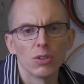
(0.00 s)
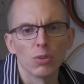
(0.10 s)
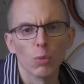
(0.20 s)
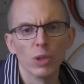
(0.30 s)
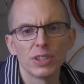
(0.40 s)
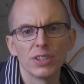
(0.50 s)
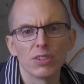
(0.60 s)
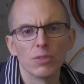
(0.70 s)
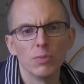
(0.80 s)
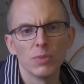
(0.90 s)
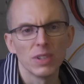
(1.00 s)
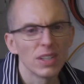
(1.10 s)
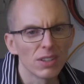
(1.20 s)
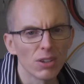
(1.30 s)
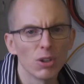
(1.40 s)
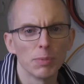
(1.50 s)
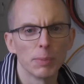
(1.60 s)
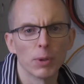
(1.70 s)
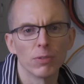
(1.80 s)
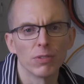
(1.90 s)
So one system isn't going to be
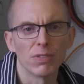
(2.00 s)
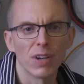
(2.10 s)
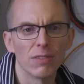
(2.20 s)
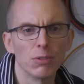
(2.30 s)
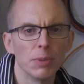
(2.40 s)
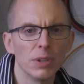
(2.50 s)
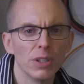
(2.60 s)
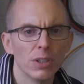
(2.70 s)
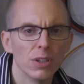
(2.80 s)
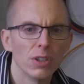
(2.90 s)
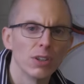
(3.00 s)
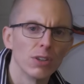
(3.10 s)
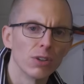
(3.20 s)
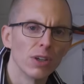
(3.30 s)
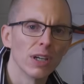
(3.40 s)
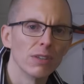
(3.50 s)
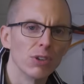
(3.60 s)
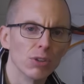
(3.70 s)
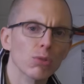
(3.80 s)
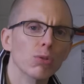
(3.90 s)
perfect for everybody. You're going to have
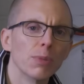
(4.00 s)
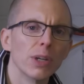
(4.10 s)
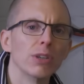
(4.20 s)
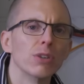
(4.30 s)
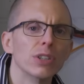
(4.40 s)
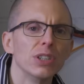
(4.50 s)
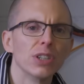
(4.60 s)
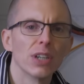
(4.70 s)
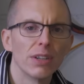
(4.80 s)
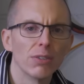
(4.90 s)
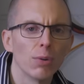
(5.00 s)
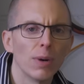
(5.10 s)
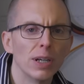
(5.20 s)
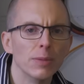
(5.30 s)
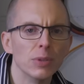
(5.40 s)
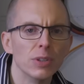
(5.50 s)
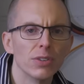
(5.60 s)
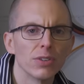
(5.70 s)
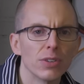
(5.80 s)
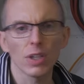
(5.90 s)
your own priorities and
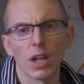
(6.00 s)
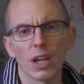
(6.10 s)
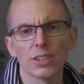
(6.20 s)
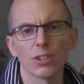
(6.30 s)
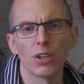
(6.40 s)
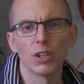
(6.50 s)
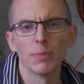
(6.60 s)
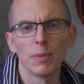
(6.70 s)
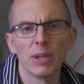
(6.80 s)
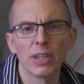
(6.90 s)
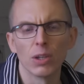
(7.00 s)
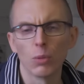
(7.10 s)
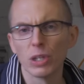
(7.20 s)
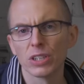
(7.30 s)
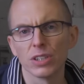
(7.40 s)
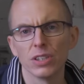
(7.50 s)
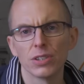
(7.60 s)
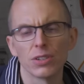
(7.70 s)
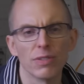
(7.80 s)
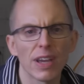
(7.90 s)
requirements. I started by making a wish
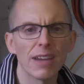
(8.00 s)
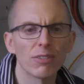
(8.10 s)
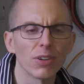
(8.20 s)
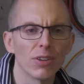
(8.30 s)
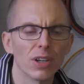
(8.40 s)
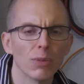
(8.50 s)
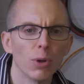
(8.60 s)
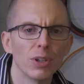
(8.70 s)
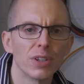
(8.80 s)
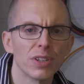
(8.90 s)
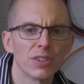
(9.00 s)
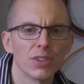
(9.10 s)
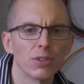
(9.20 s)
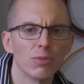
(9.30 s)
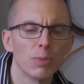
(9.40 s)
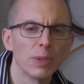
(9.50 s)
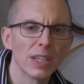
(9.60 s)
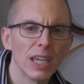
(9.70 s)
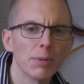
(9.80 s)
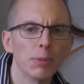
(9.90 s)
list of everything I wanted the system to be
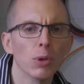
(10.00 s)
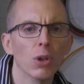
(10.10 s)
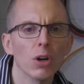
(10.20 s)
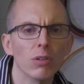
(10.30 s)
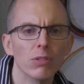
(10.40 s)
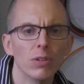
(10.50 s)
capable of.